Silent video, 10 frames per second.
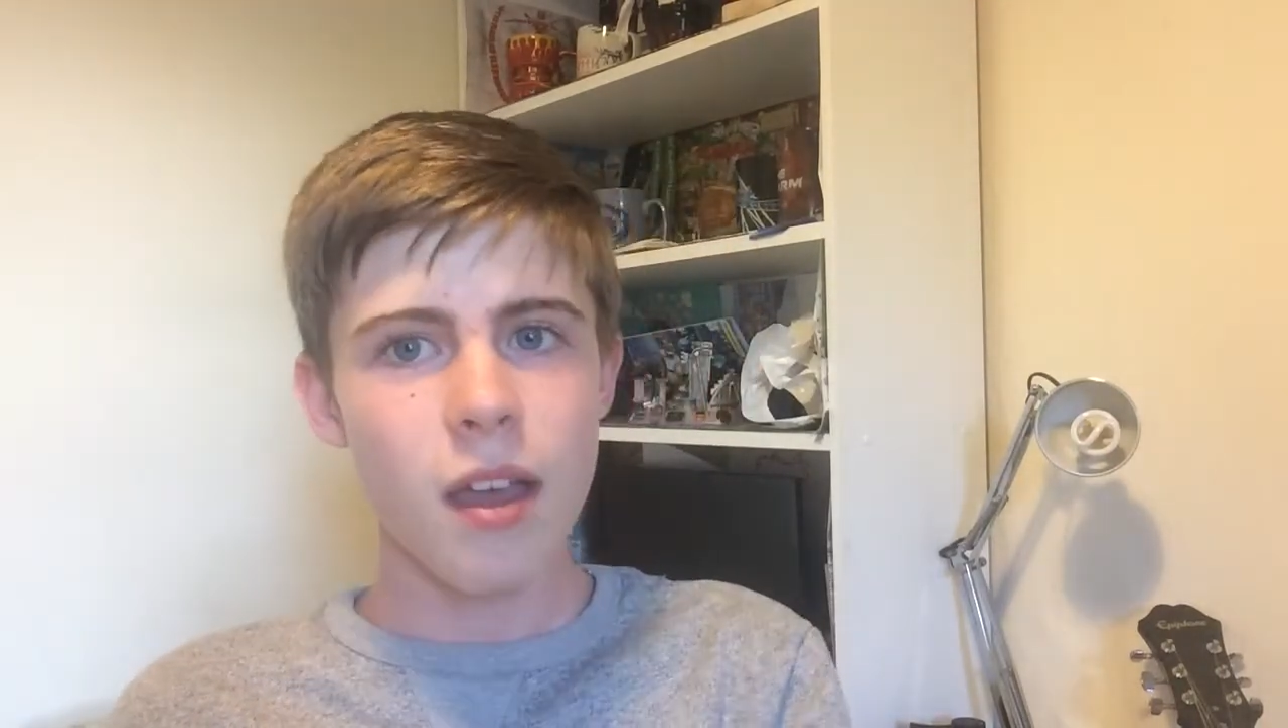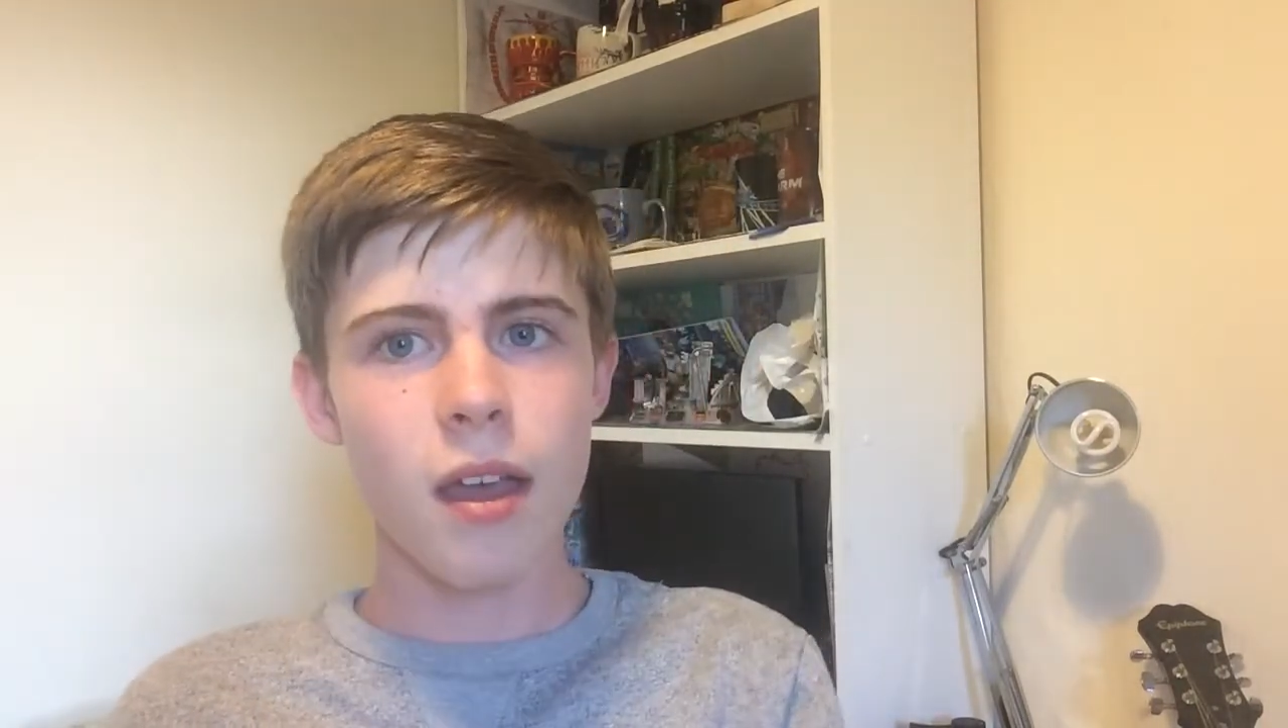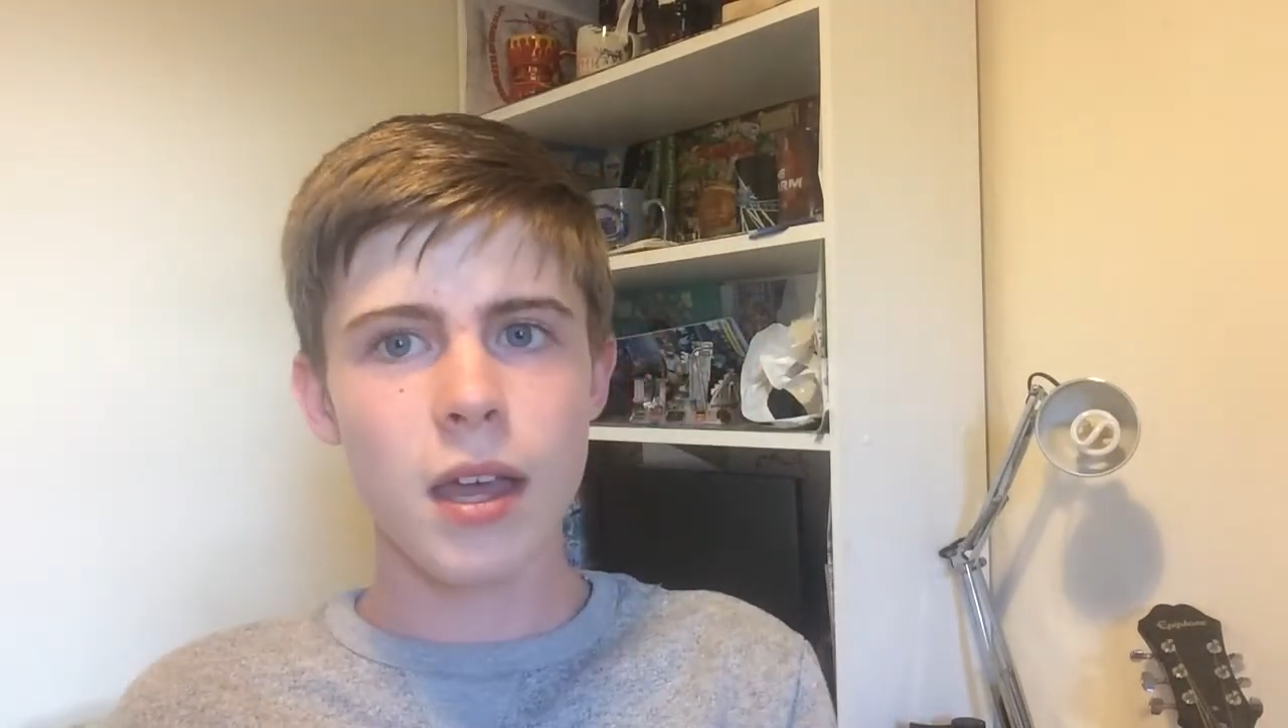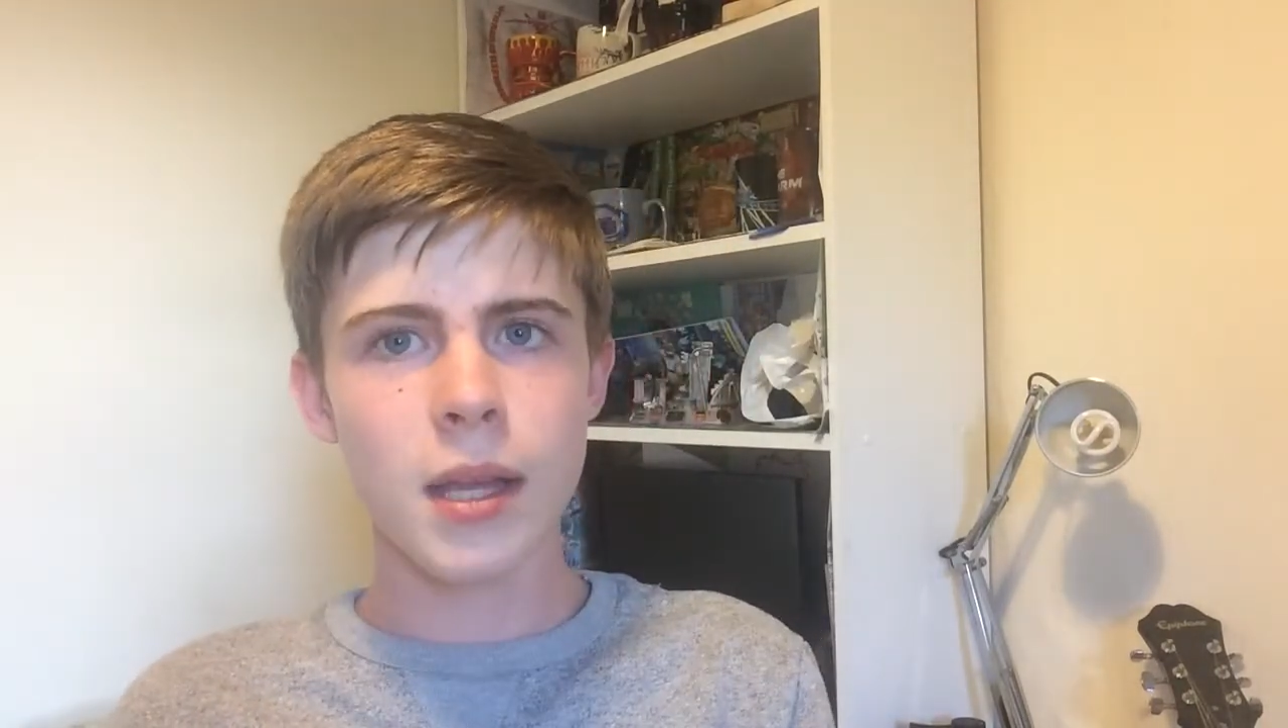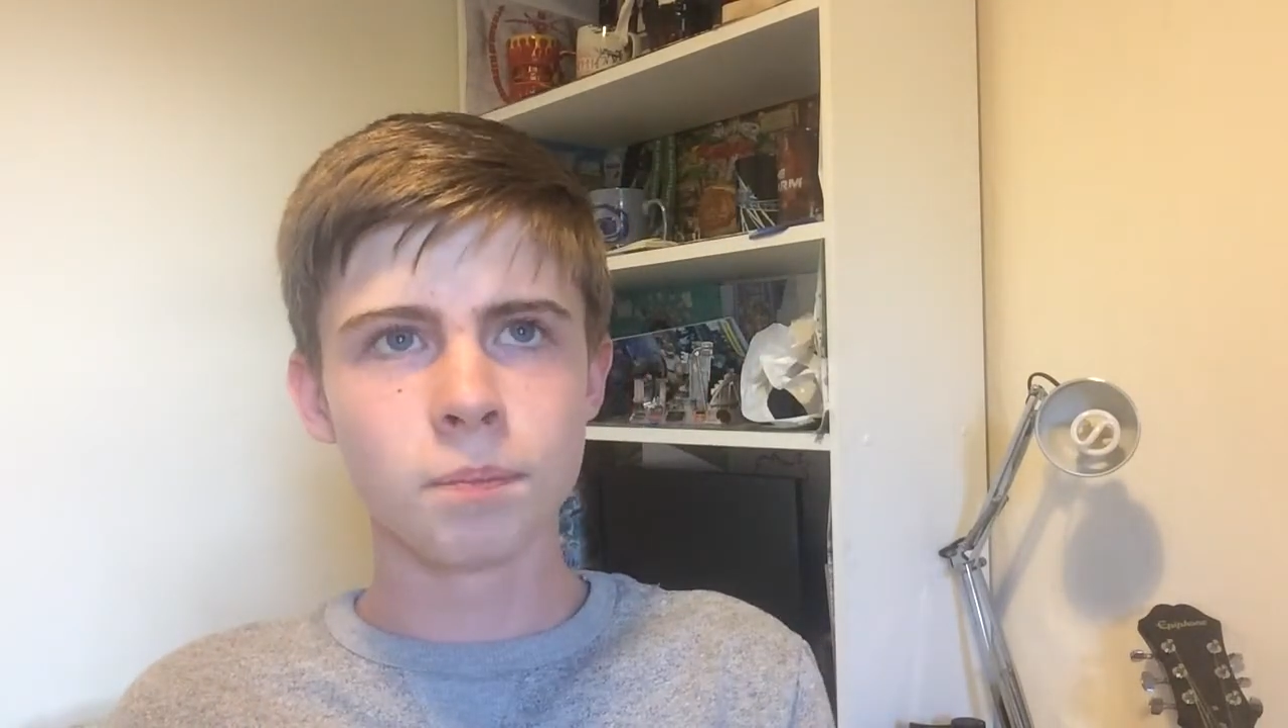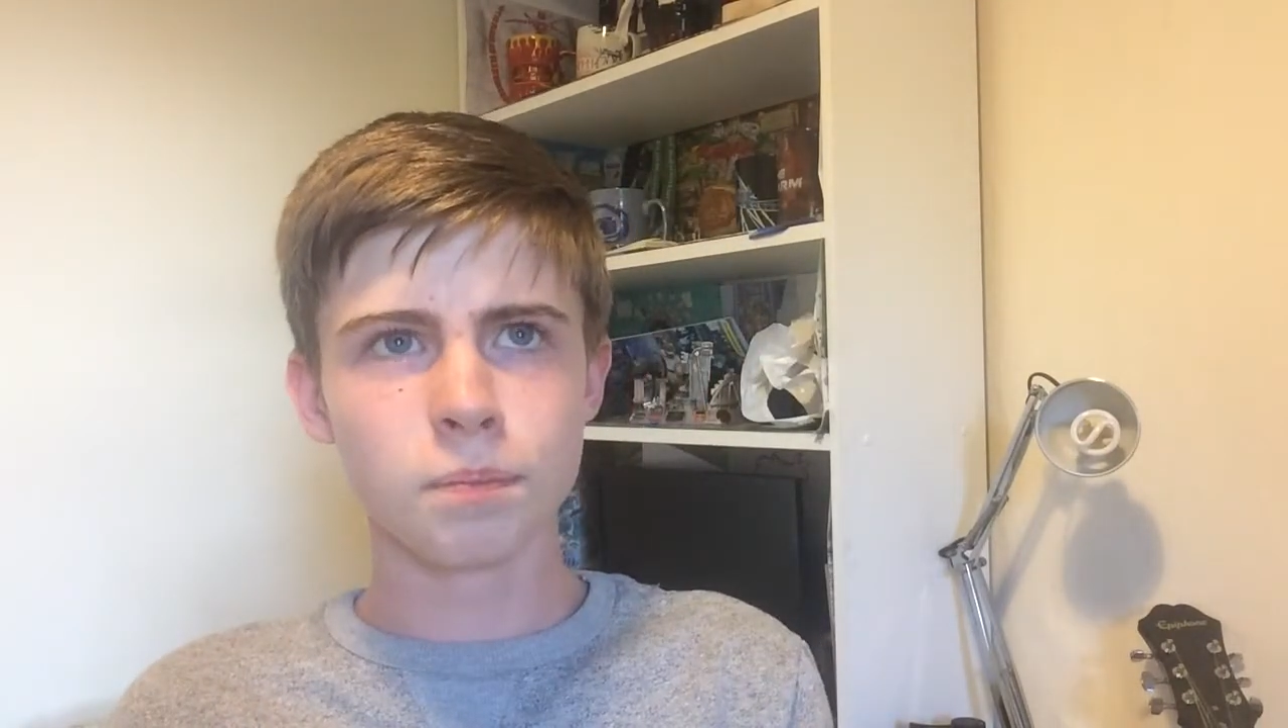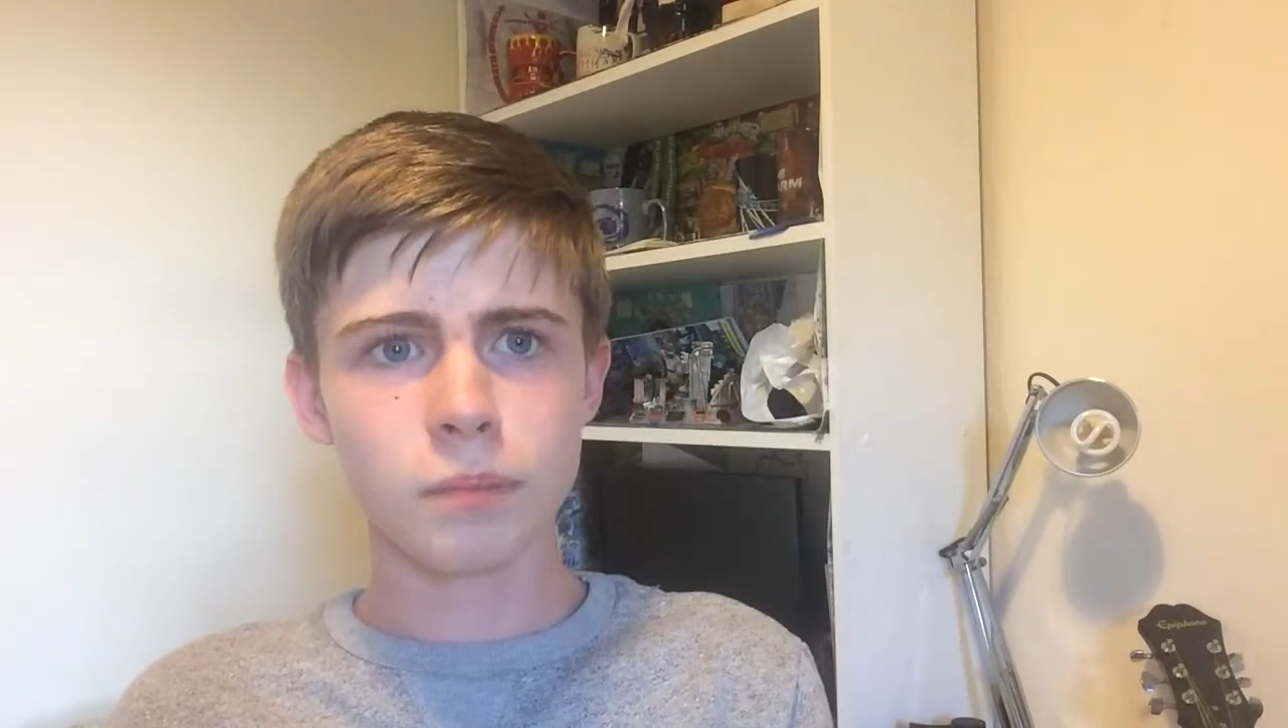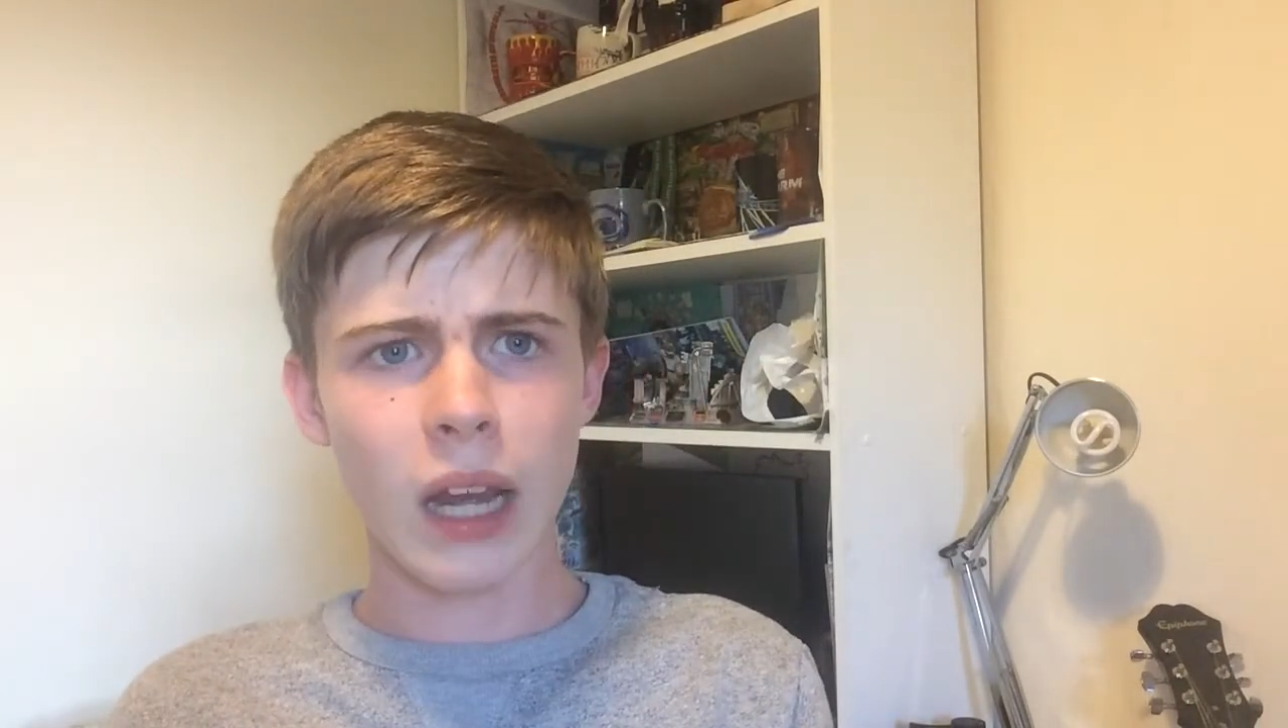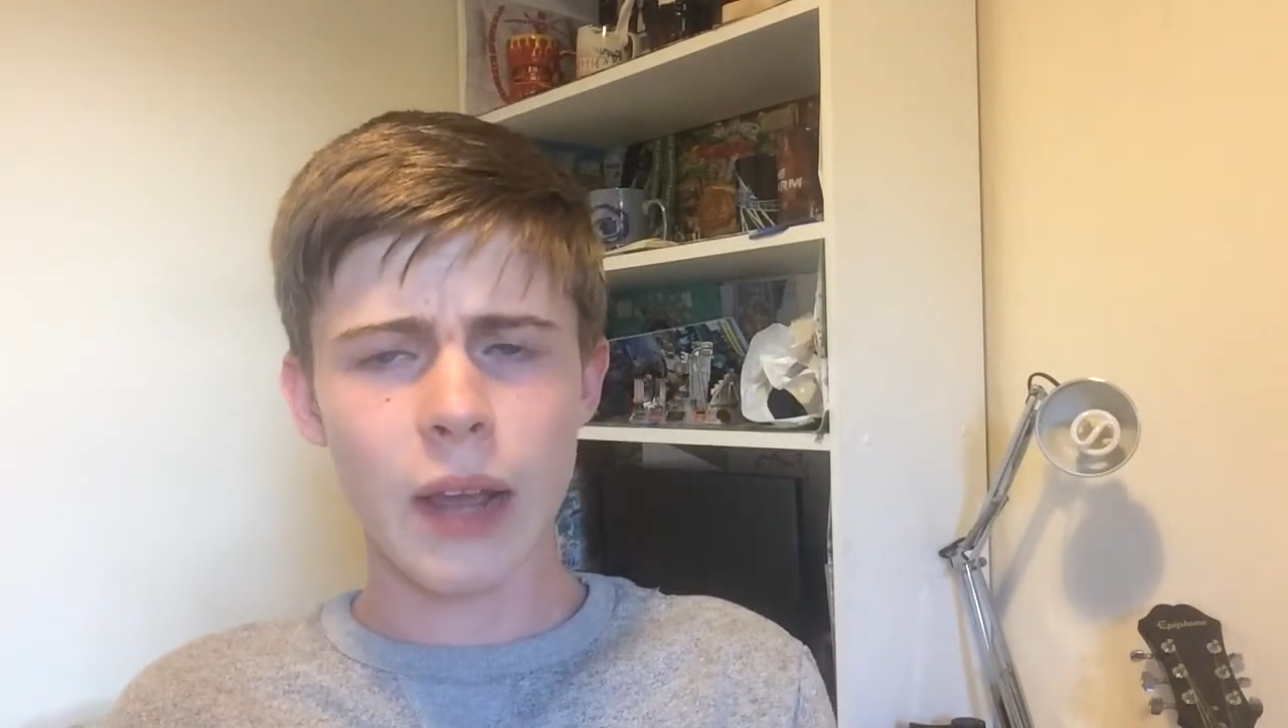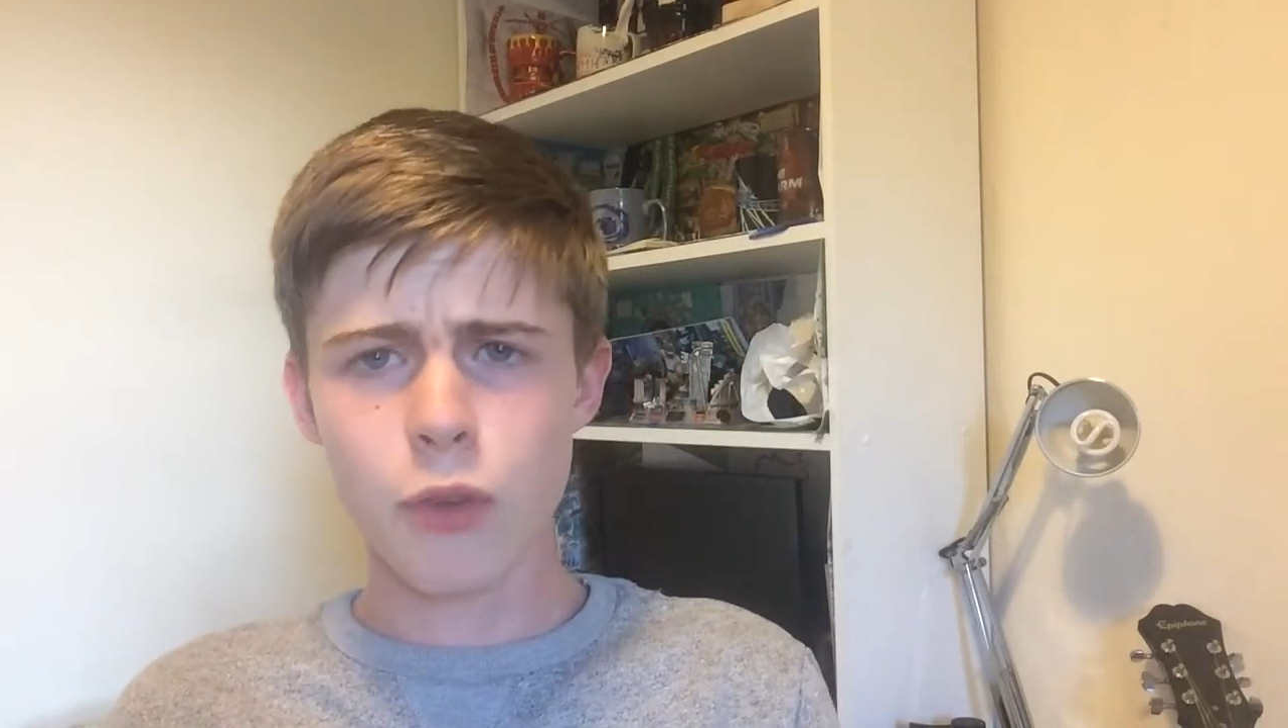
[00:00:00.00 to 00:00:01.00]

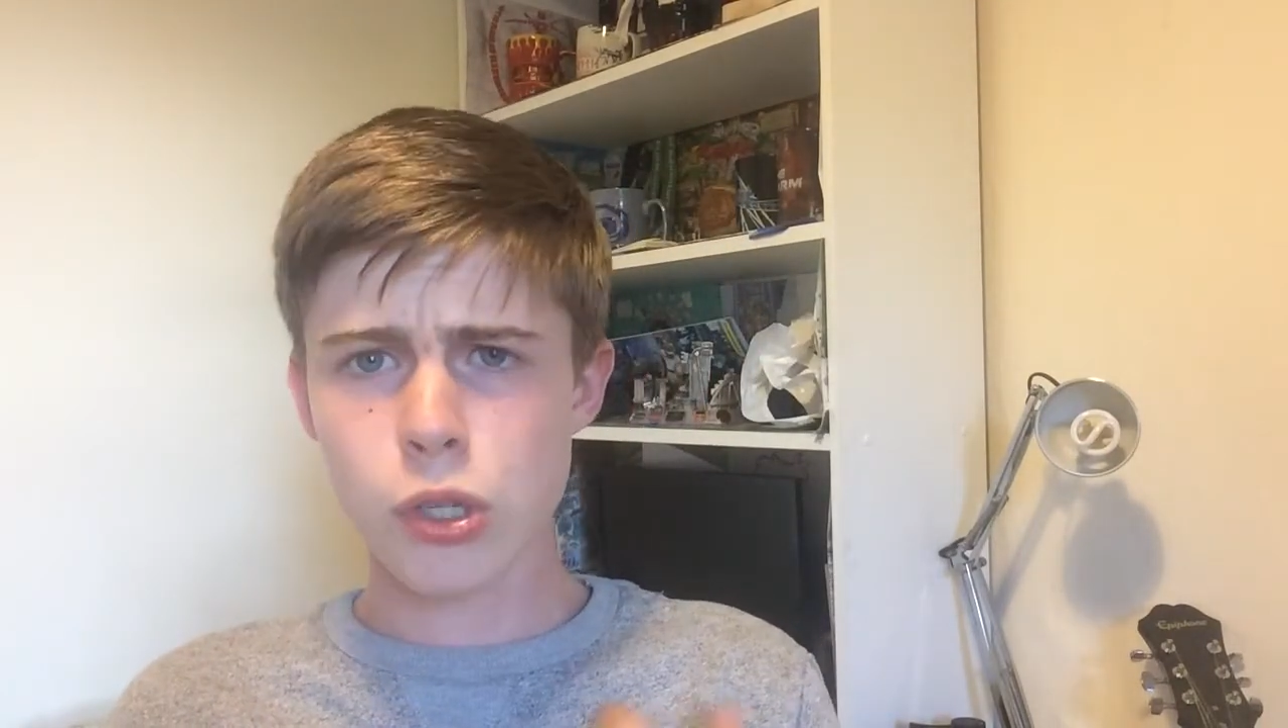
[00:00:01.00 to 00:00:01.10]
I've